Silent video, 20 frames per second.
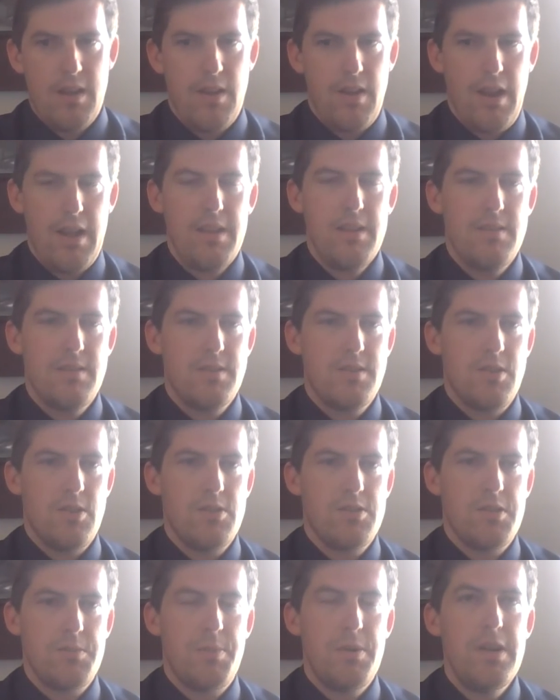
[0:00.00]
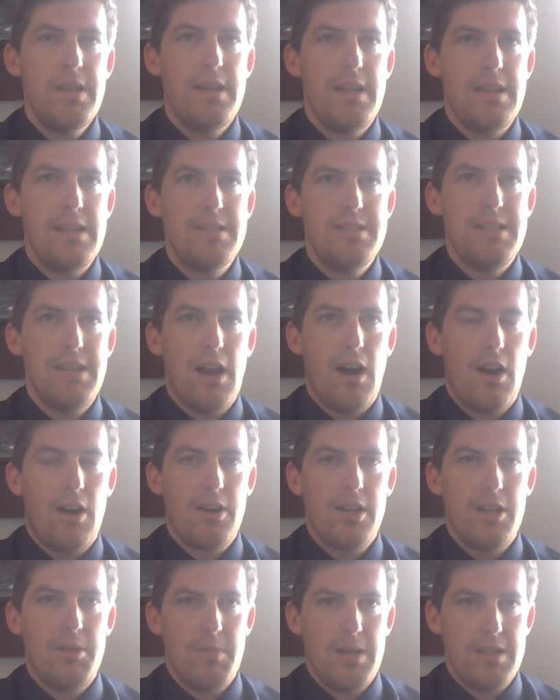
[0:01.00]
Right? So it's a pretty easy
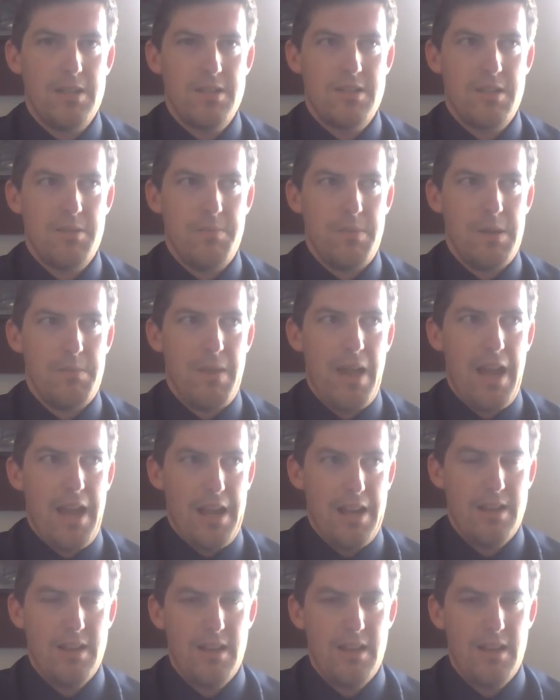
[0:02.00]
argument to be made.